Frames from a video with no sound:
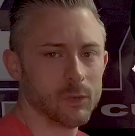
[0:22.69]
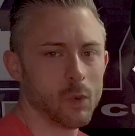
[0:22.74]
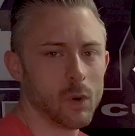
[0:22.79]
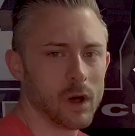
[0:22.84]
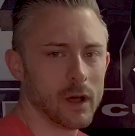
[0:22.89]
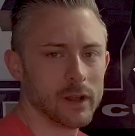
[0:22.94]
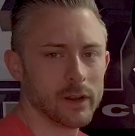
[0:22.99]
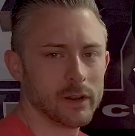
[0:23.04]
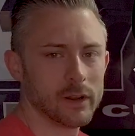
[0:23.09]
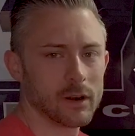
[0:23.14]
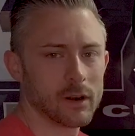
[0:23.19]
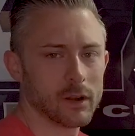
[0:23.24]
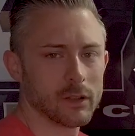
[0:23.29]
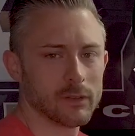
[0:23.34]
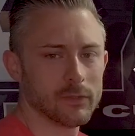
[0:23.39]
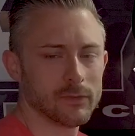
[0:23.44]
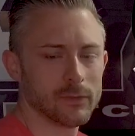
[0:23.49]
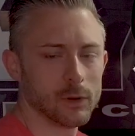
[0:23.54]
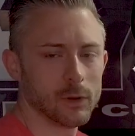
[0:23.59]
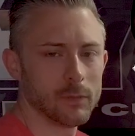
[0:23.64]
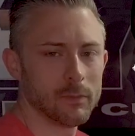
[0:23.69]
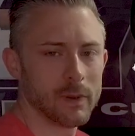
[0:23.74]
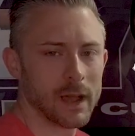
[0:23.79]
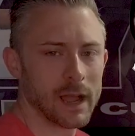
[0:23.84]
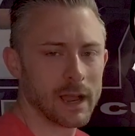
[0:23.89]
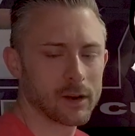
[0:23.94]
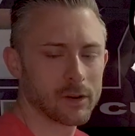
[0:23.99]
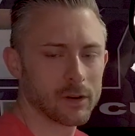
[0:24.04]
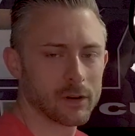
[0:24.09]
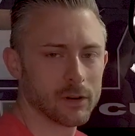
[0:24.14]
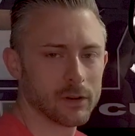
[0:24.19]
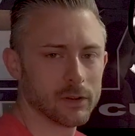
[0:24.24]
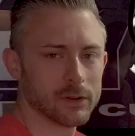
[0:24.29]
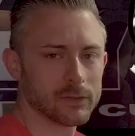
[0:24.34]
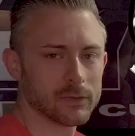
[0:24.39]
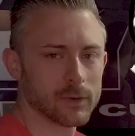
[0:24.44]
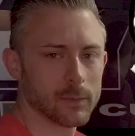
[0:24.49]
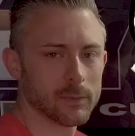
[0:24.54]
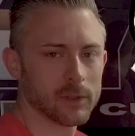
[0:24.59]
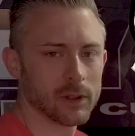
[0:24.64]
One are the full
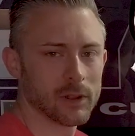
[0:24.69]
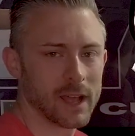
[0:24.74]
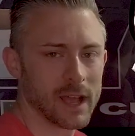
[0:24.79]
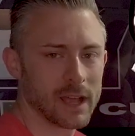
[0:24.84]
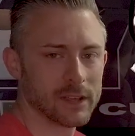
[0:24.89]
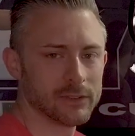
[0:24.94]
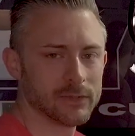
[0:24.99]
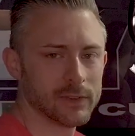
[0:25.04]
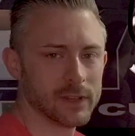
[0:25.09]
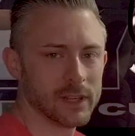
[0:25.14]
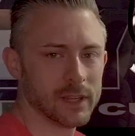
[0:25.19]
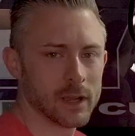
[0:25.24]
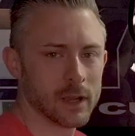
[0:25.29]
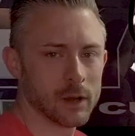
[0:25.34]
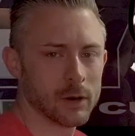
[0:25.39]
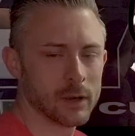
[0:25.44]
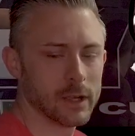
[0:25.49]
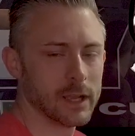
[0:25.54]
macros from the last video,